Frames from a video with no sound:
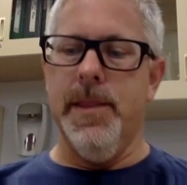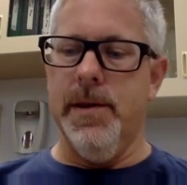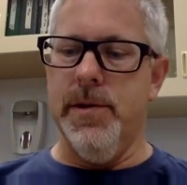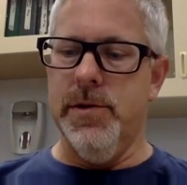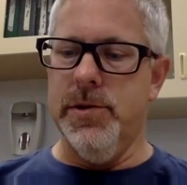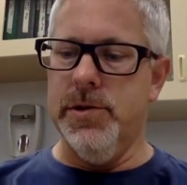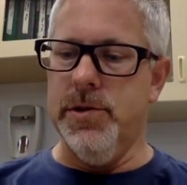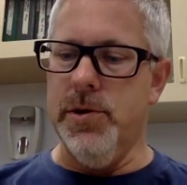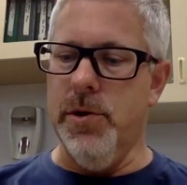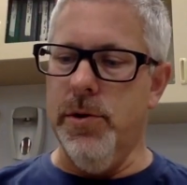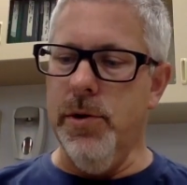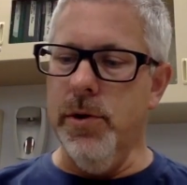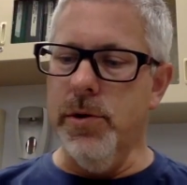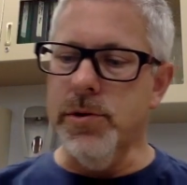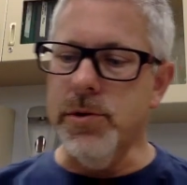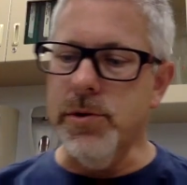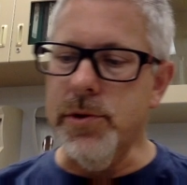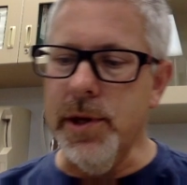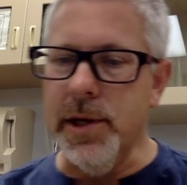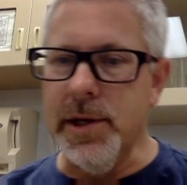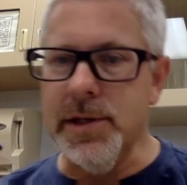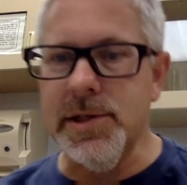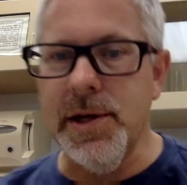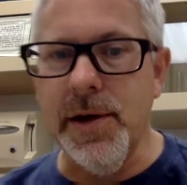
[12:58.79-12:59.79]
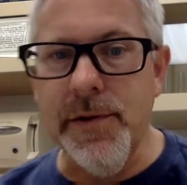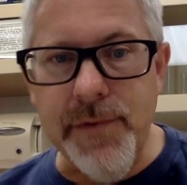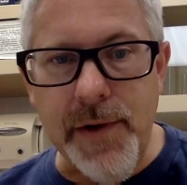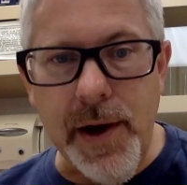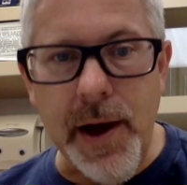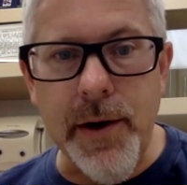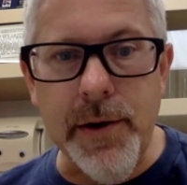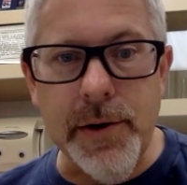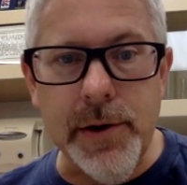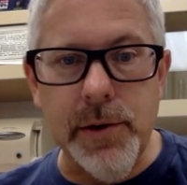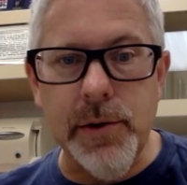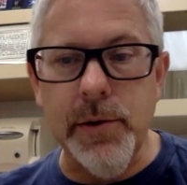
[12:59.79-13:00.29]
So those are things I
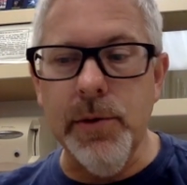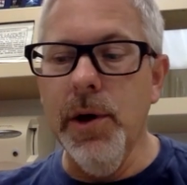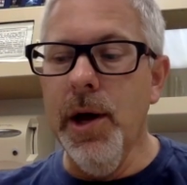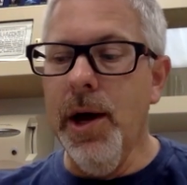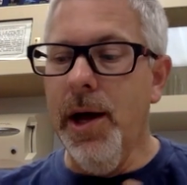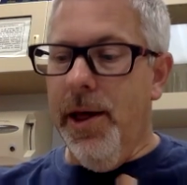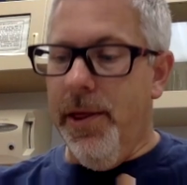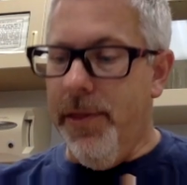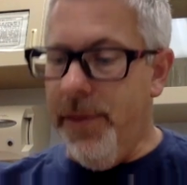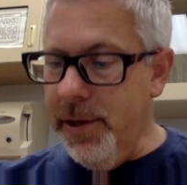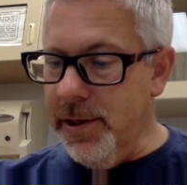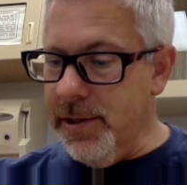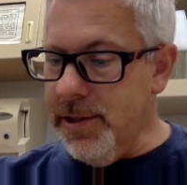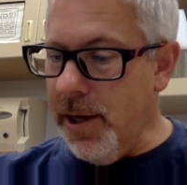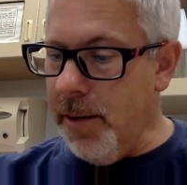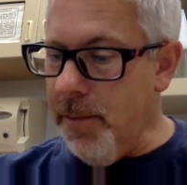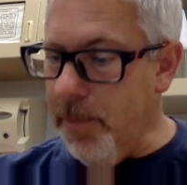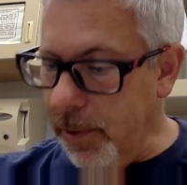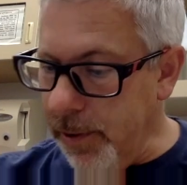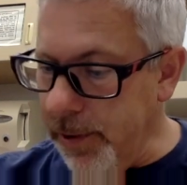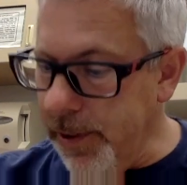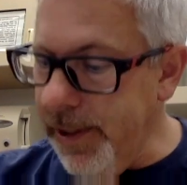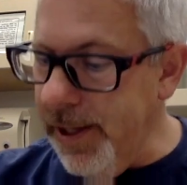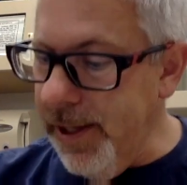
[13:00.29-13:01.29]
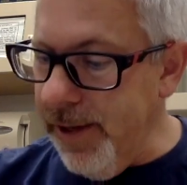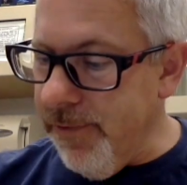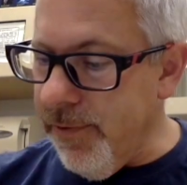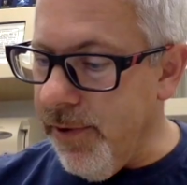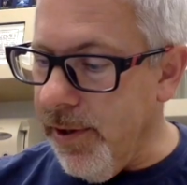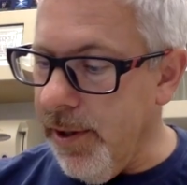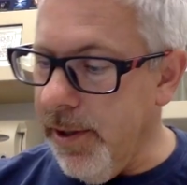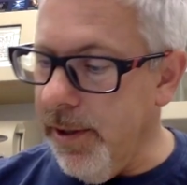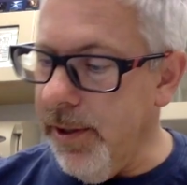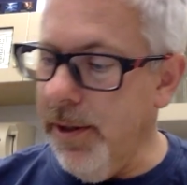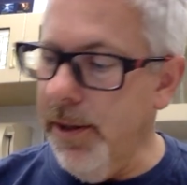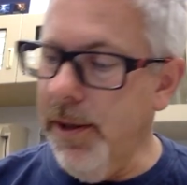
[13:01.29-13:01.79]
value. Things I believe
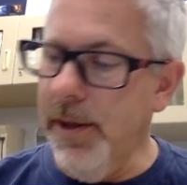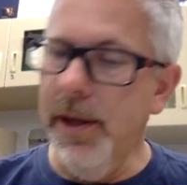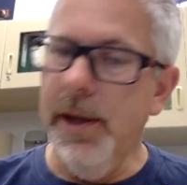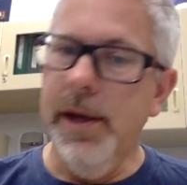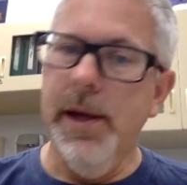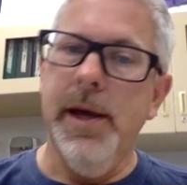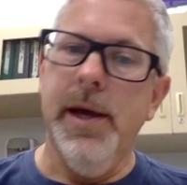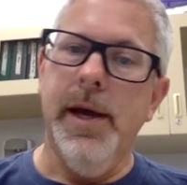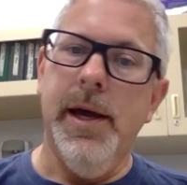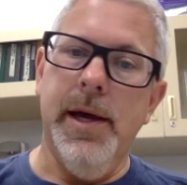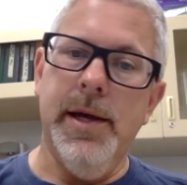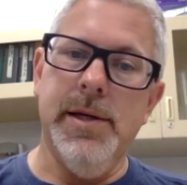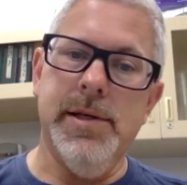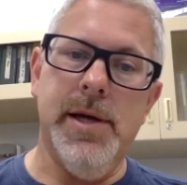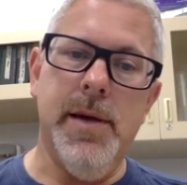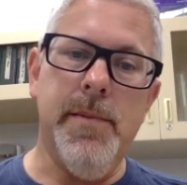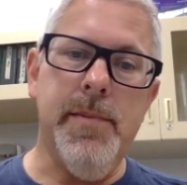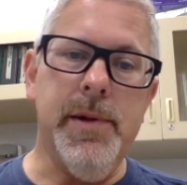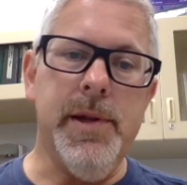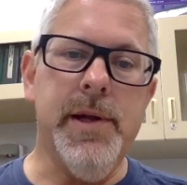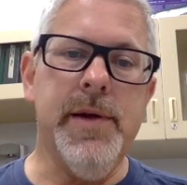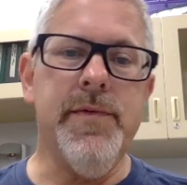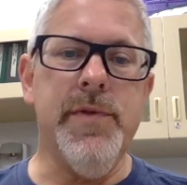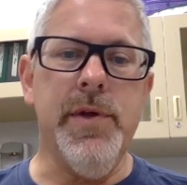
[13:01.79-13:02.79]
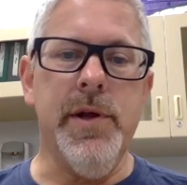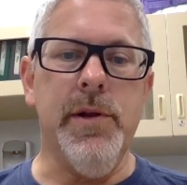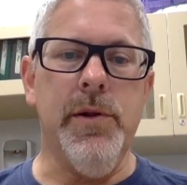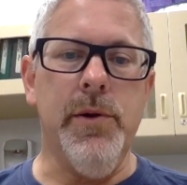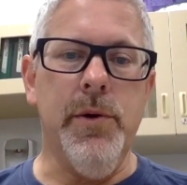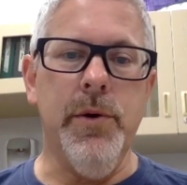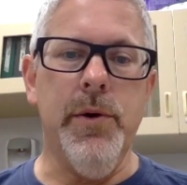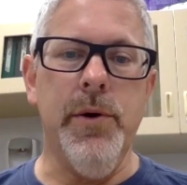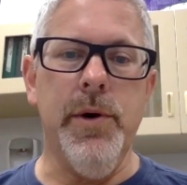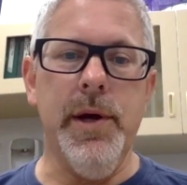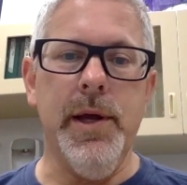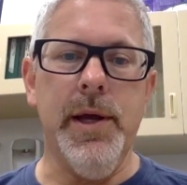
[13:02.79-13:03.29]
in is I believe that
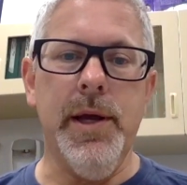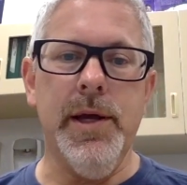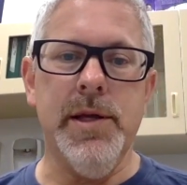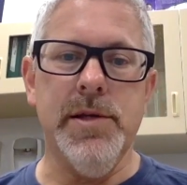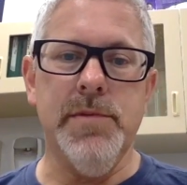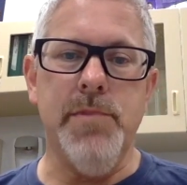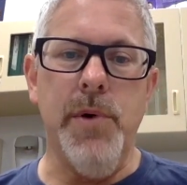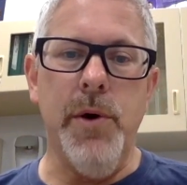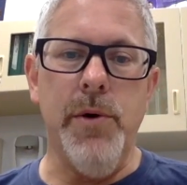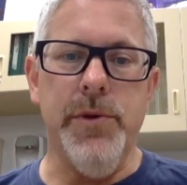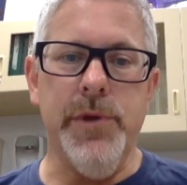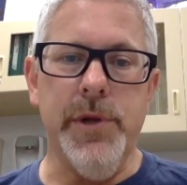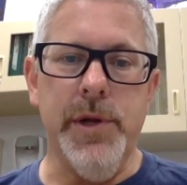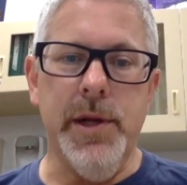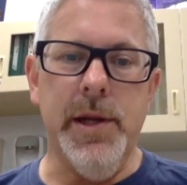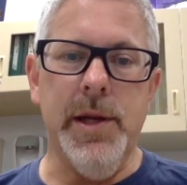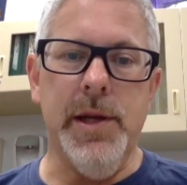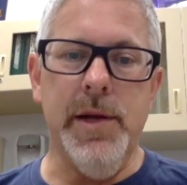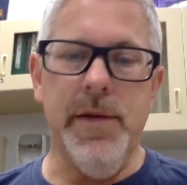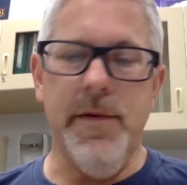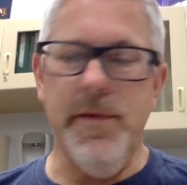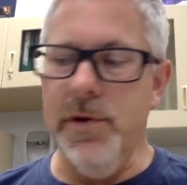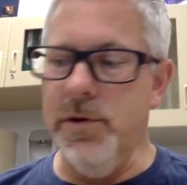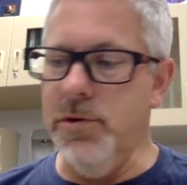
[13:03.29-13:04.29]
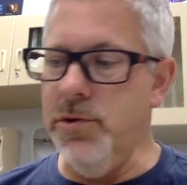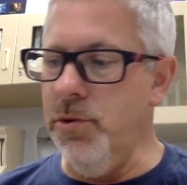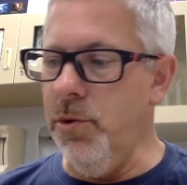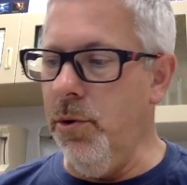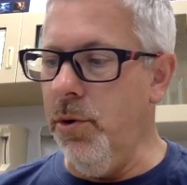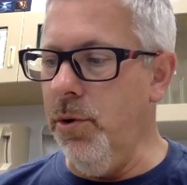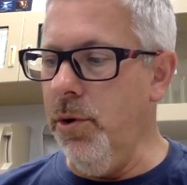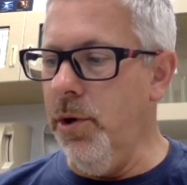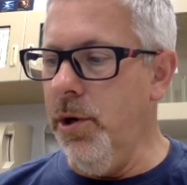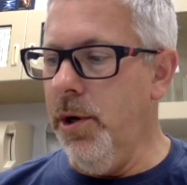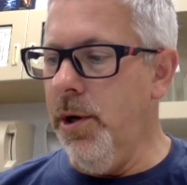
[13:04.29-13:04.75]
learning is both an individual